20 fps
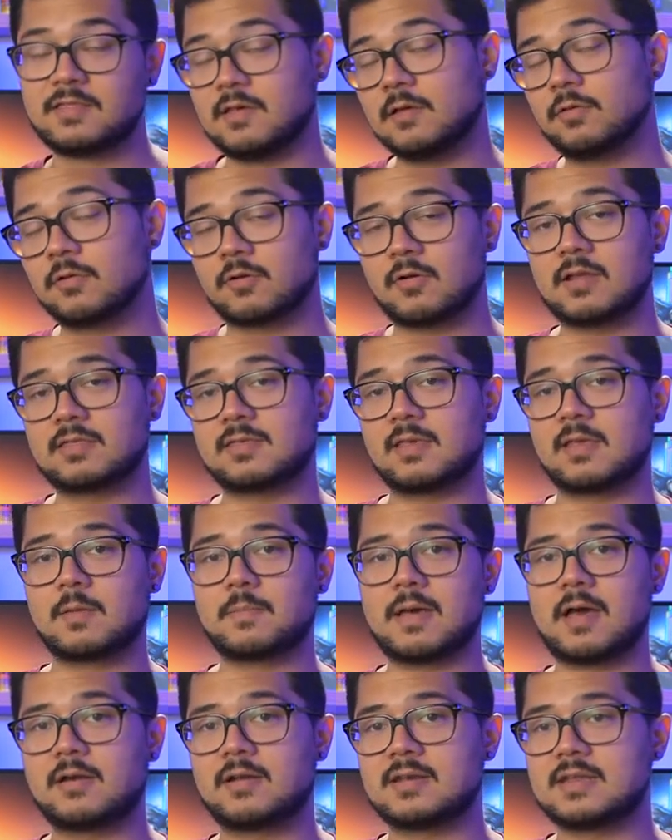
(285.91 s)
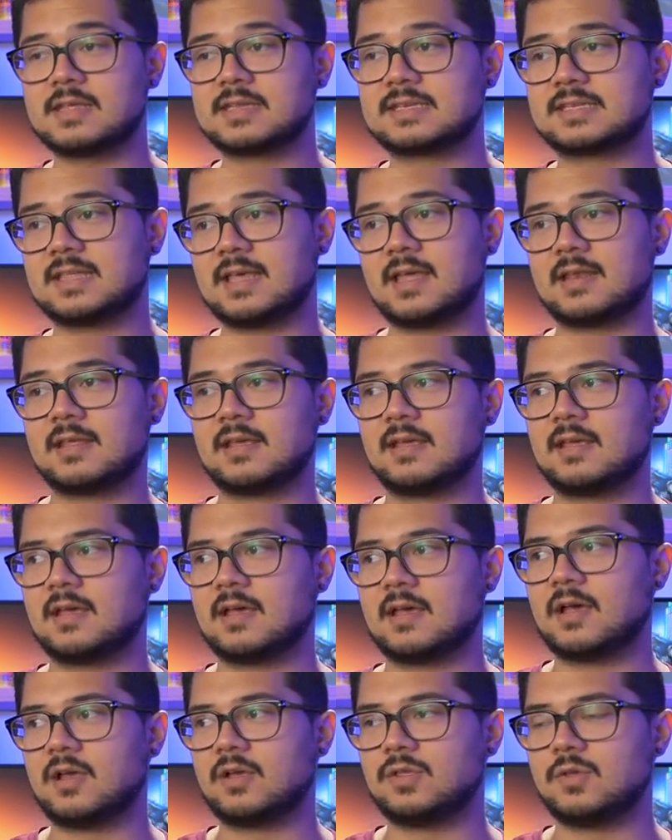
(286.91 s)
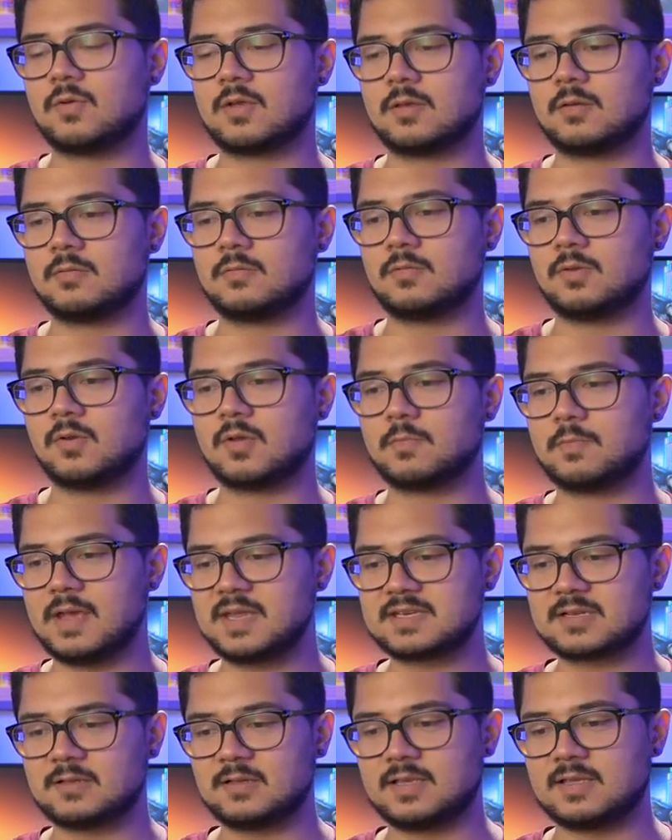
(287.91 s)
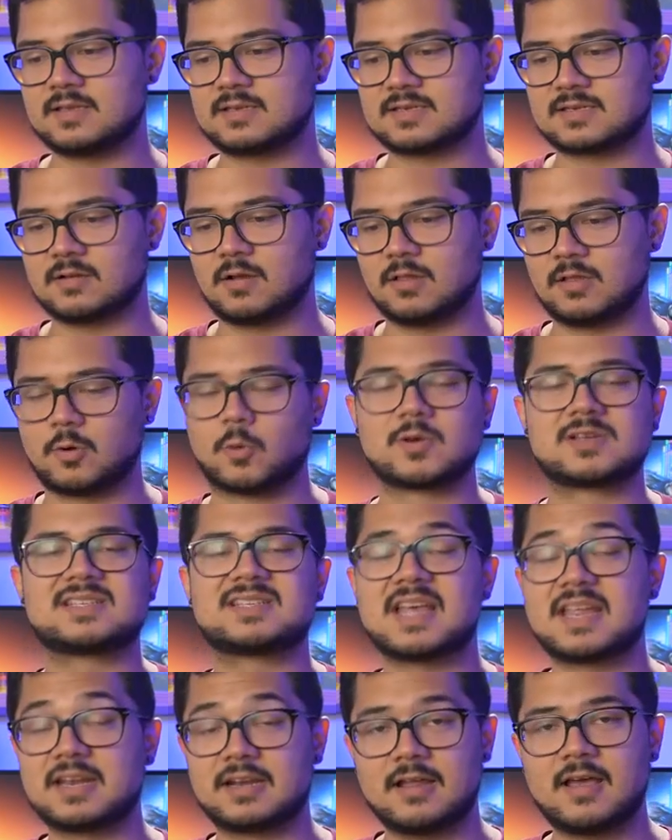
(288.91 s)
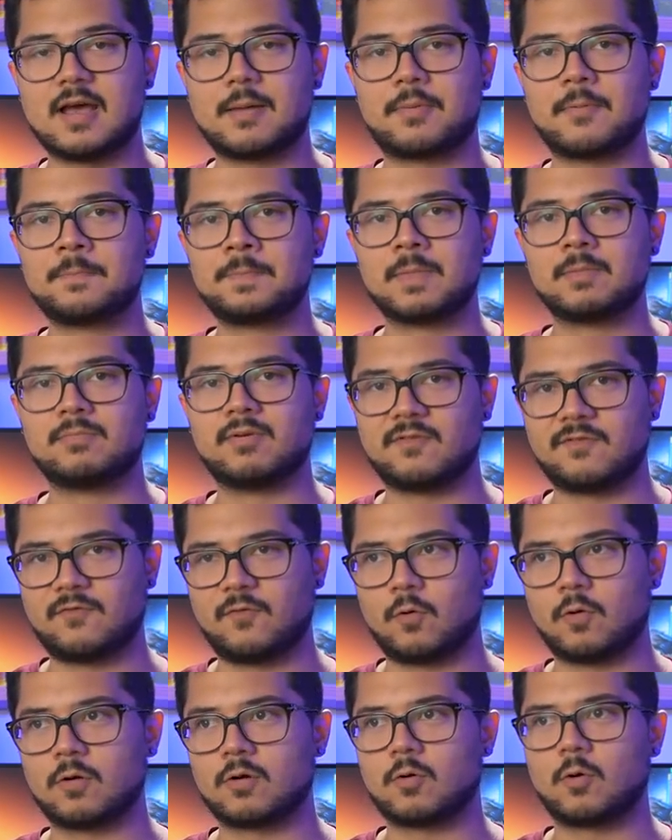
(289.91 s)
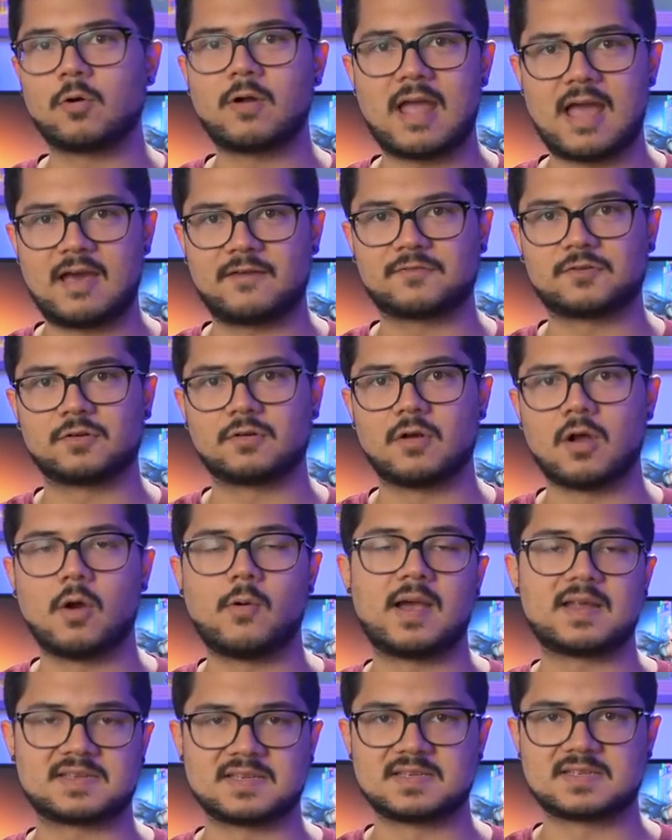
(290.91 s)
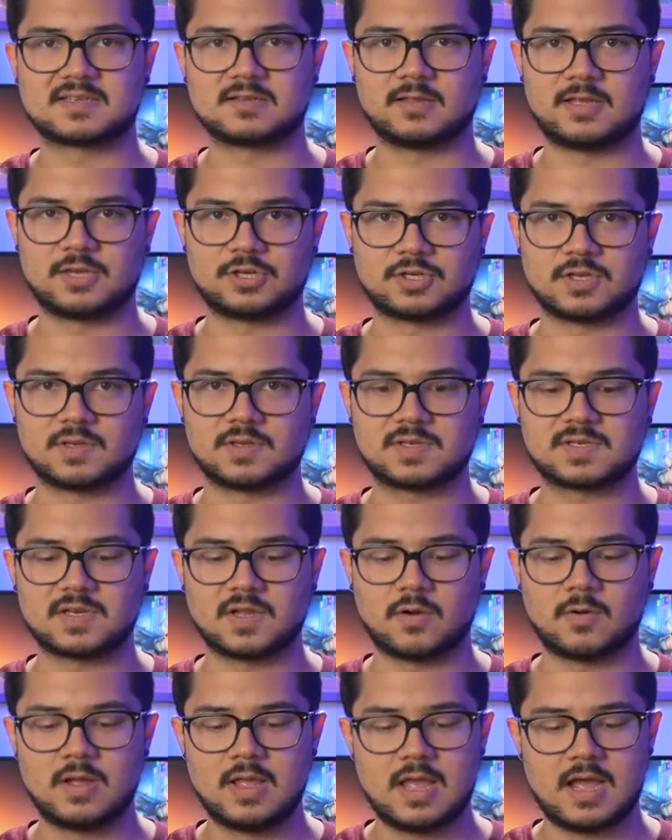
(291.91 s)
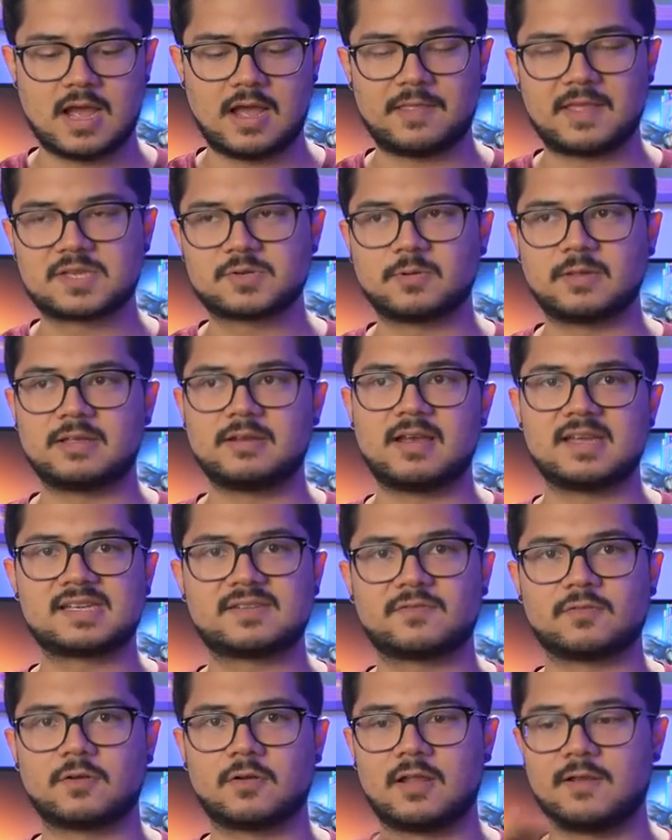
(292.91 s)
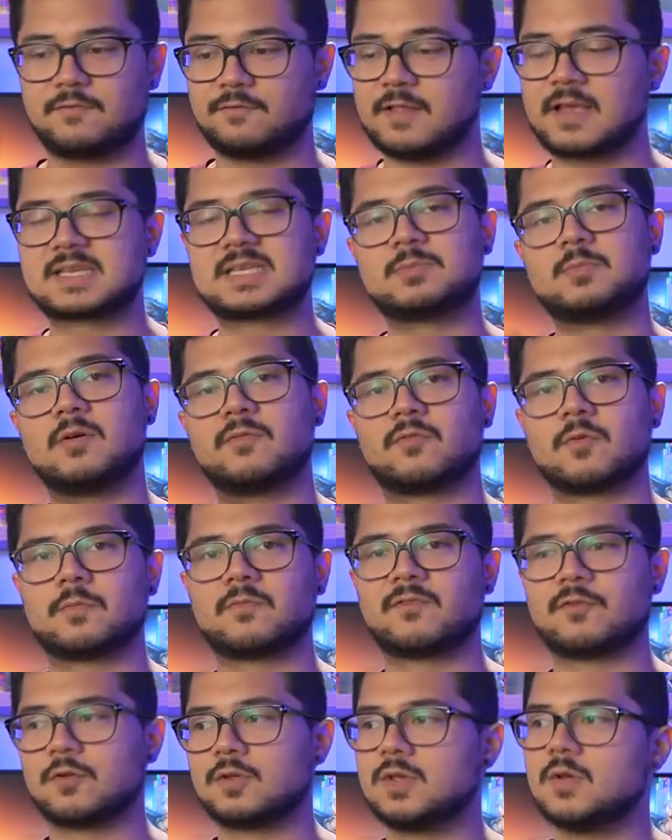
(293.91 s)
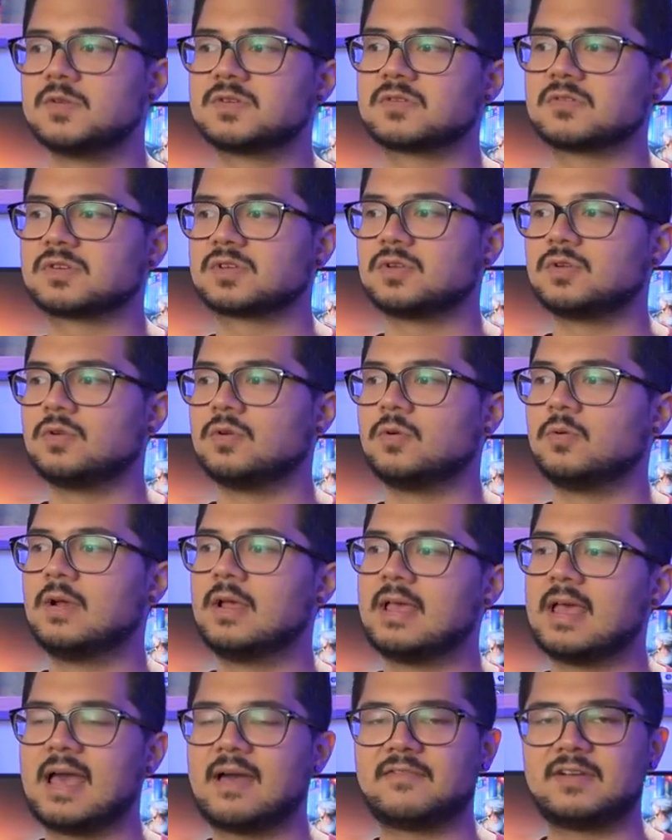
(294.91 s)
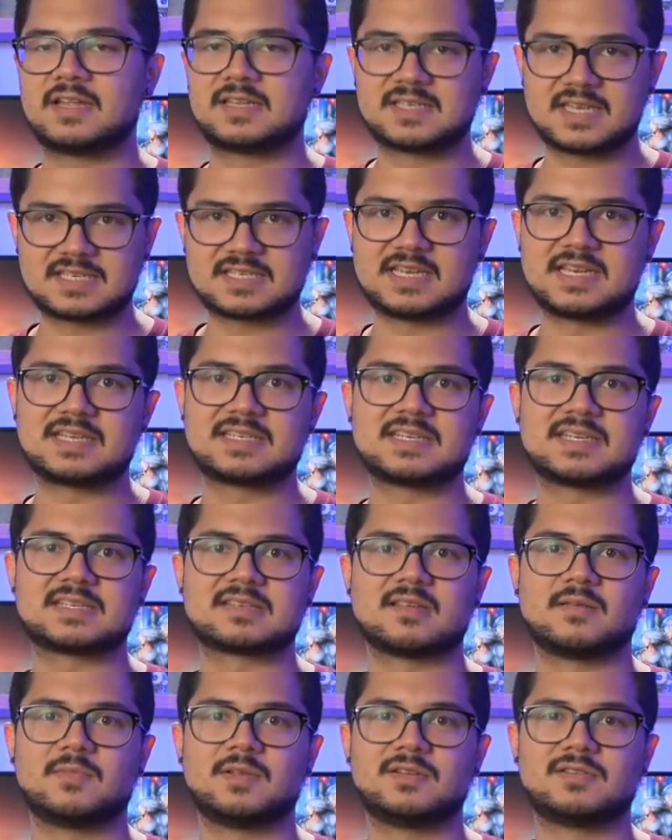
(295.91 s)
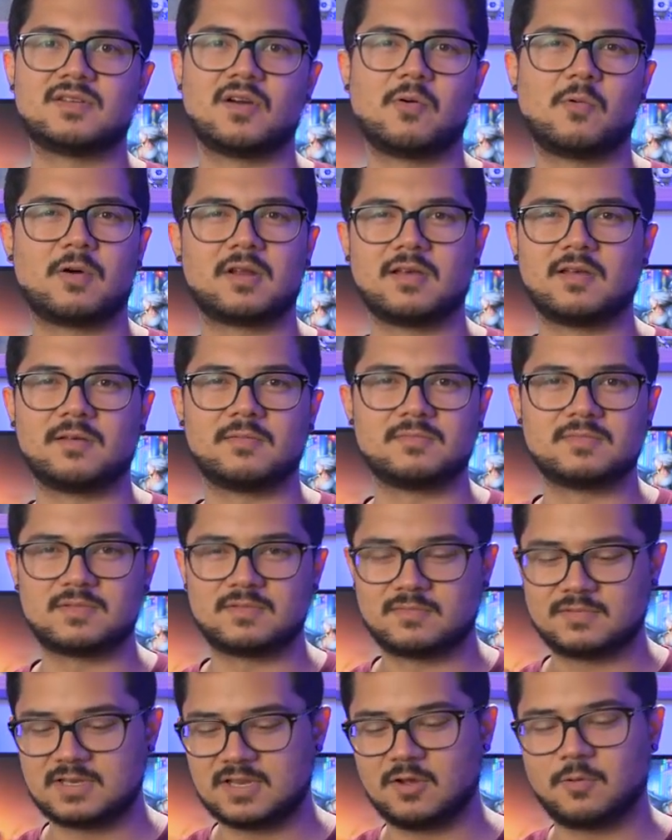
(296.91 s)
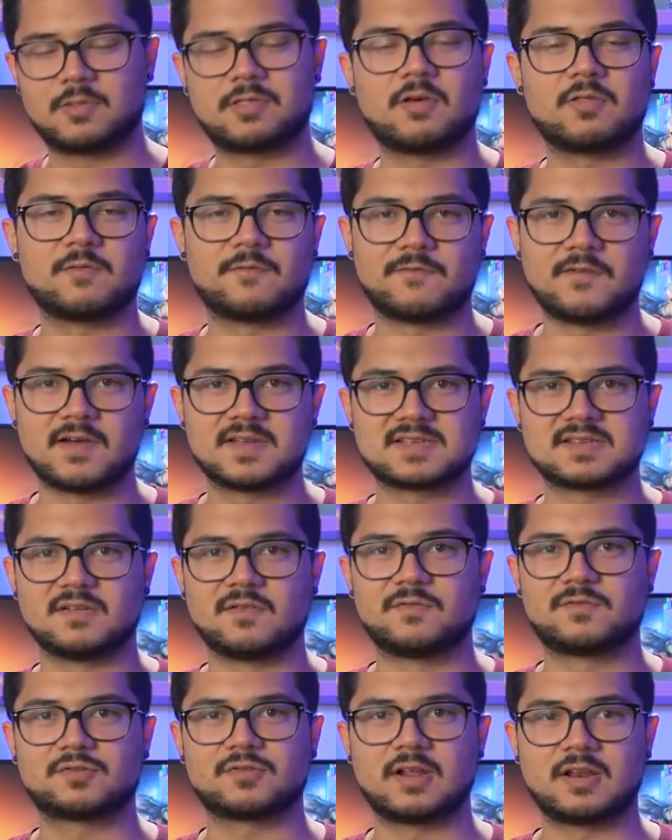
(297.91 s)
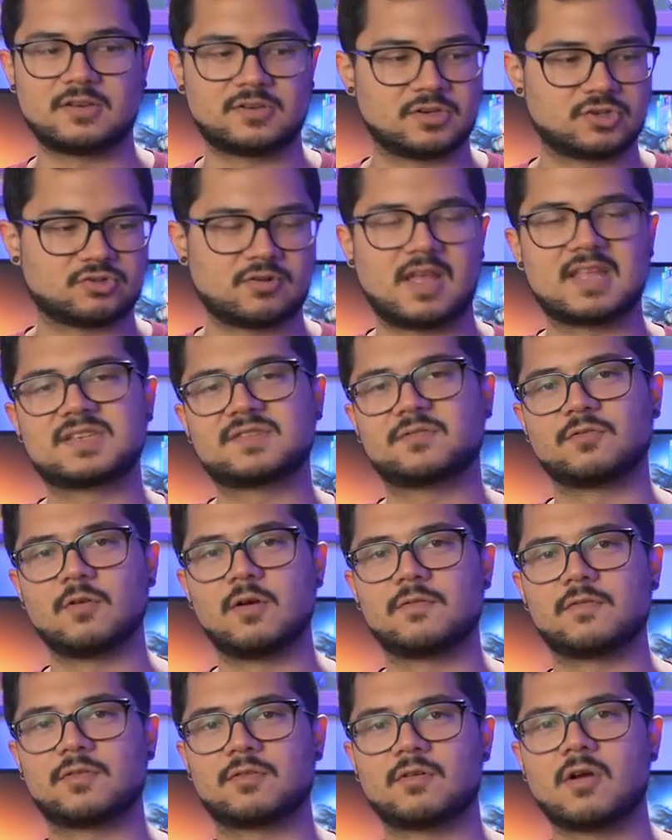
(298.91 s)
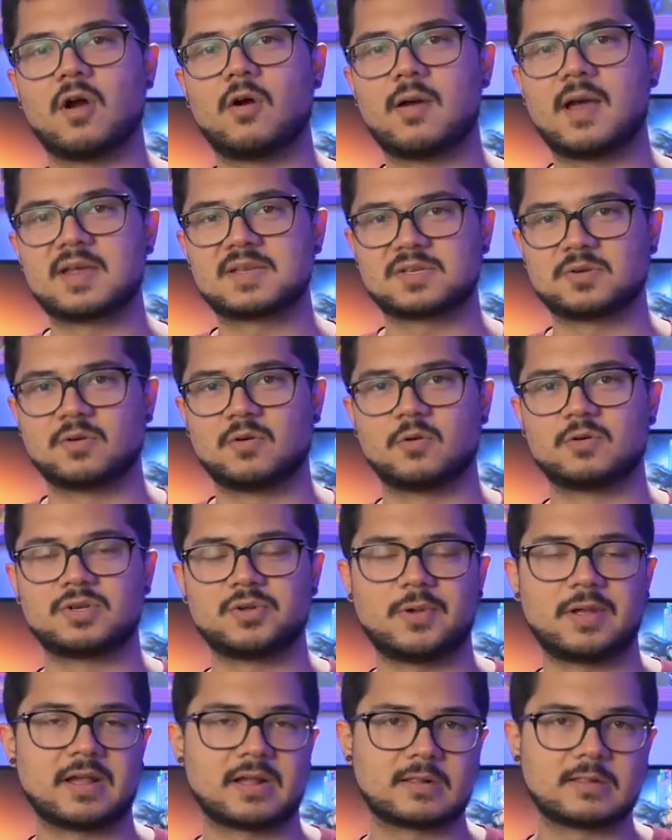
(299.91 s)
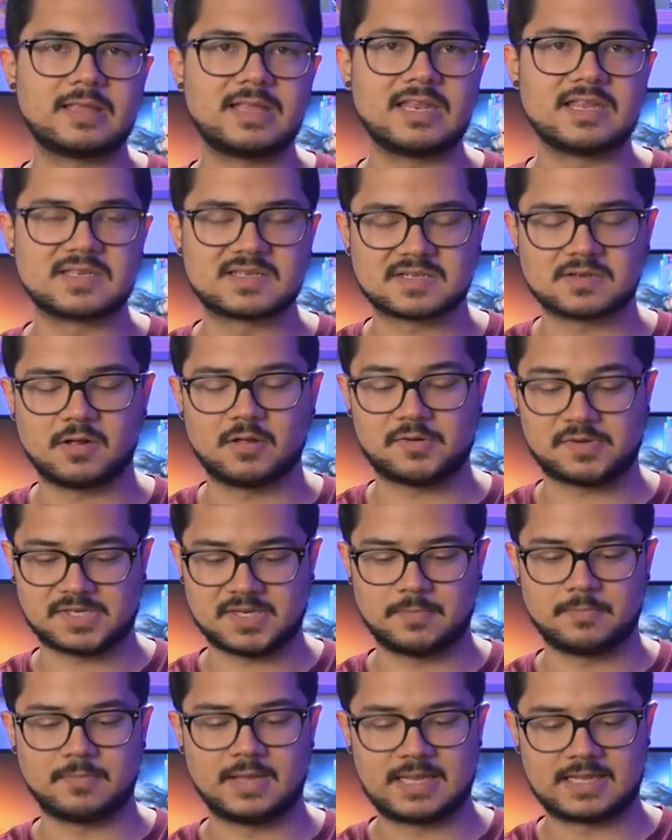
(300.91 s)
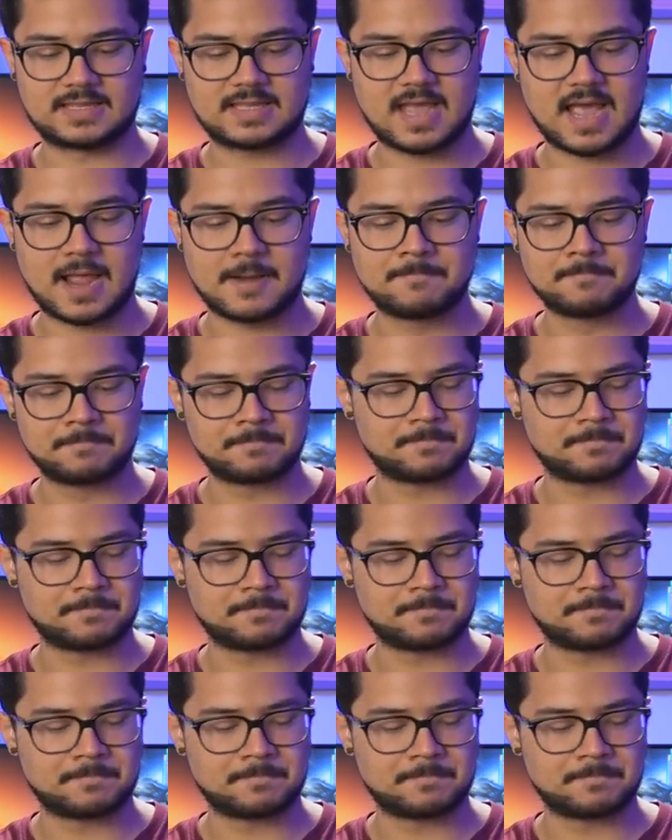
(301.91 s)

The other great thing about it is that you can basically install it or set it up before or after OS installation. So That's really nice and flexible for users who have an existing system and don't want to deal with all the fuss of trying to transfer over their OS or doing a clean install or something like that.